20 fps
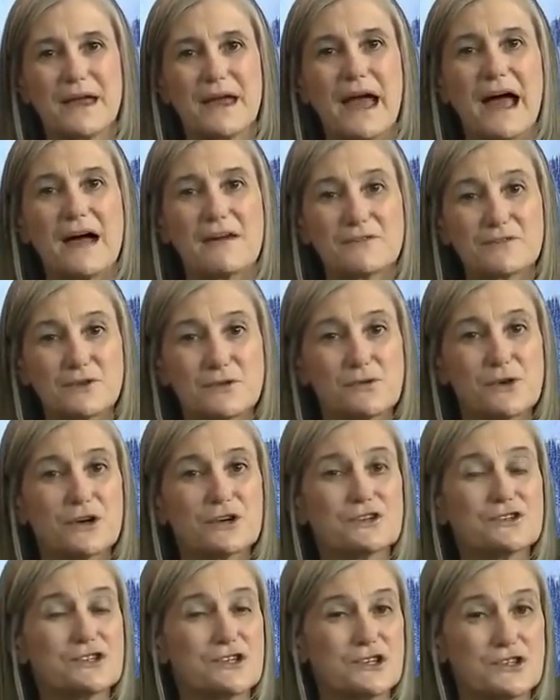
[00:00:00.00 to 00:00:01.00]

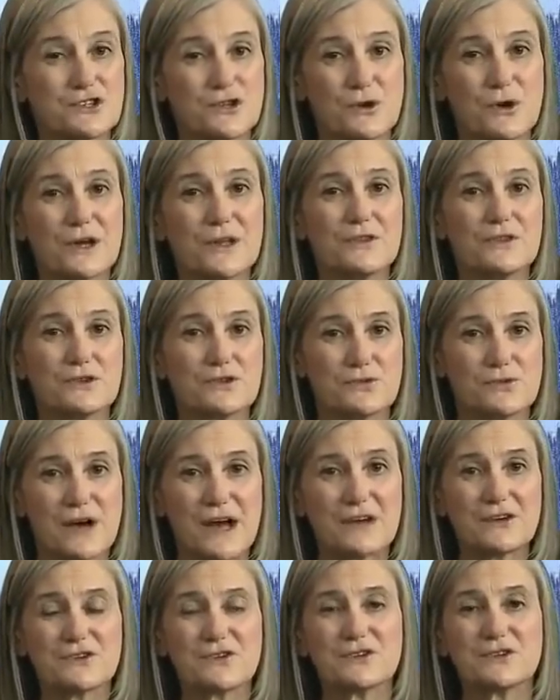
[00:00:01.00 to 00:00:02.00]
Afterwards, she joined the
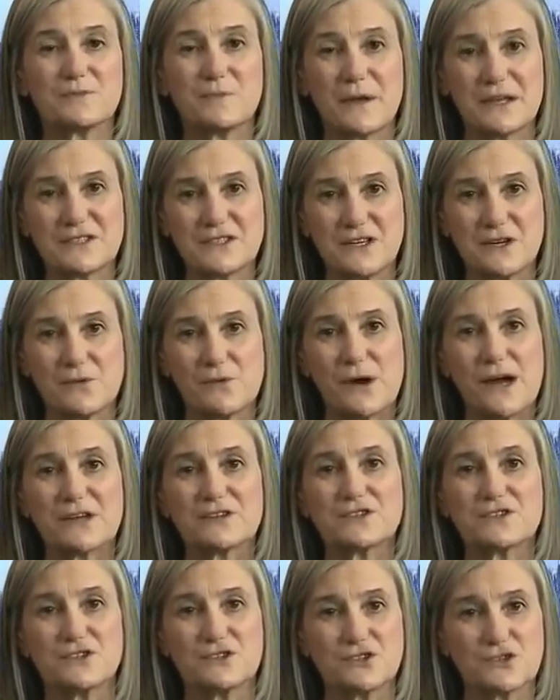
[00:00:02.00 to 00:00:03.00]
directors Betsy
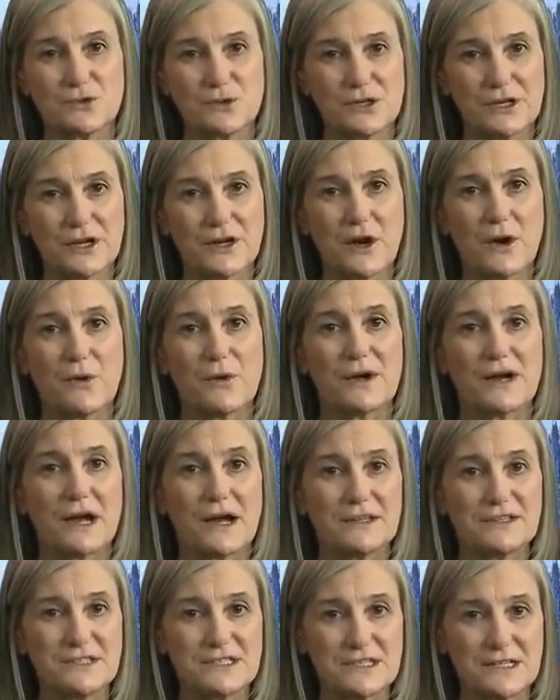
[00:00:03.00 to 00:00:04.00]
West and Julie Cohen
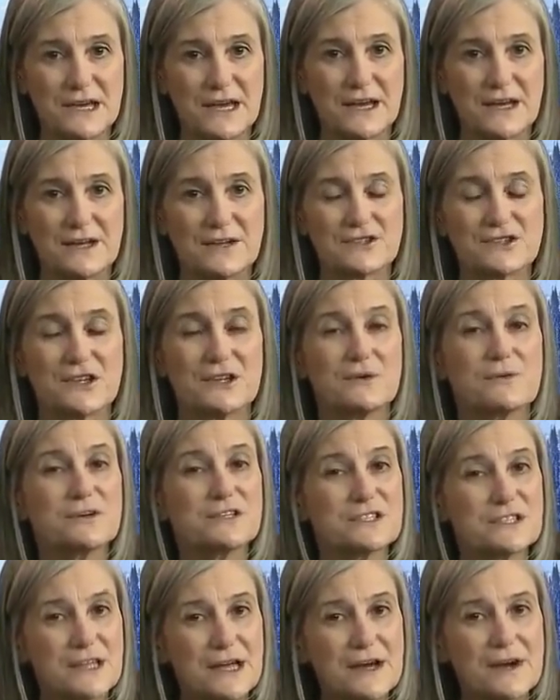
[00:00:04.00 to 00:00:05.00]
on stage, and it
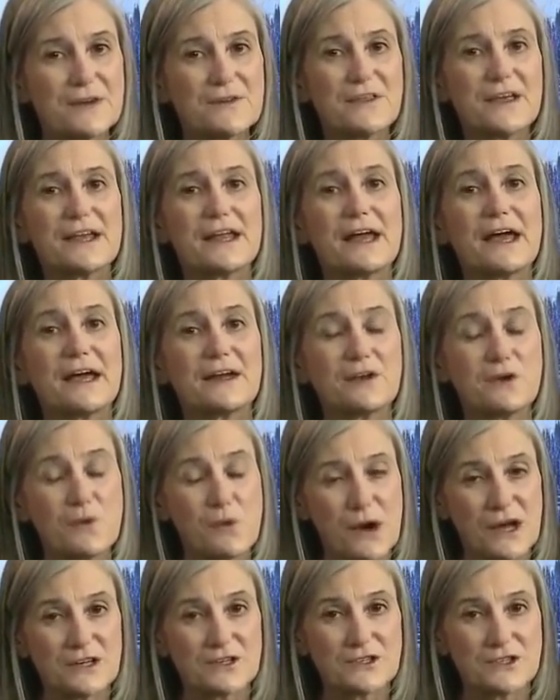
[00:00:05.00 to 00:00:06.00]
was there they had a
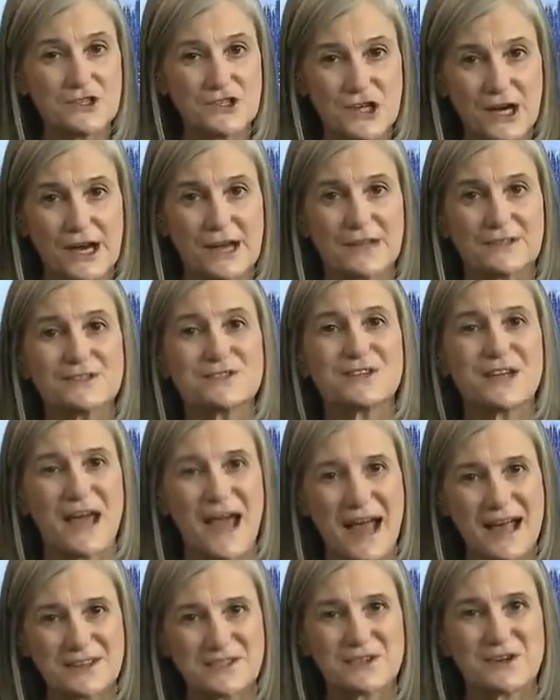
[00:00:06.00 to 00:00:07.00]
chance to
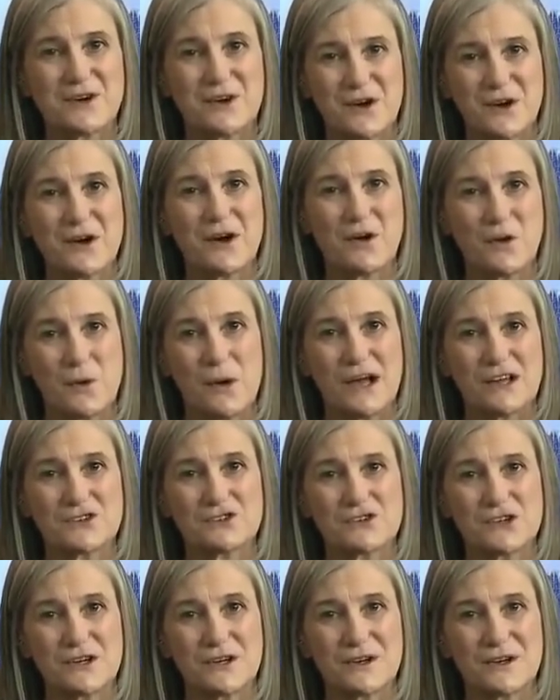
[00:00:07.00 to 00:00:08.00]
ask her a
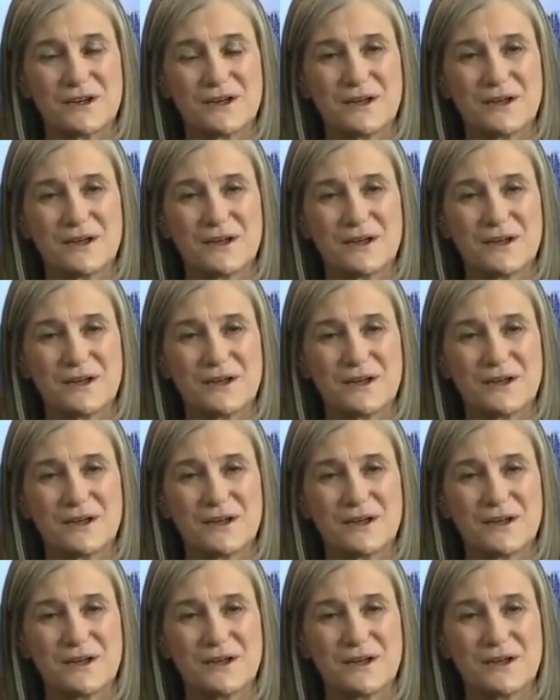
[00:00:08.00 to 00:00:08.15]
question.